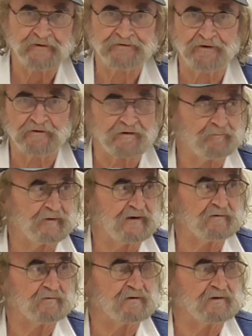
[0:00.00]
to be talking about
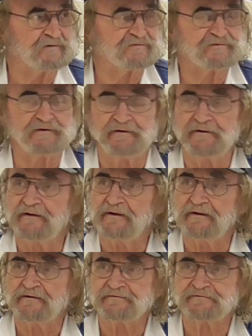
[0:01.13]
on this
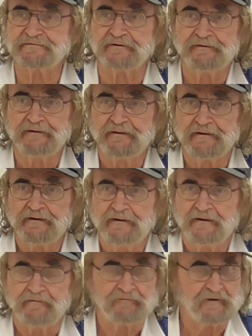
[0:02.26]
is
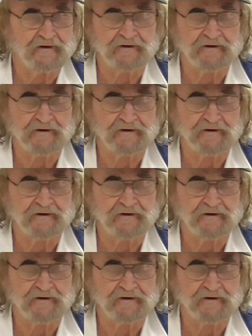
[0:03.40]
if I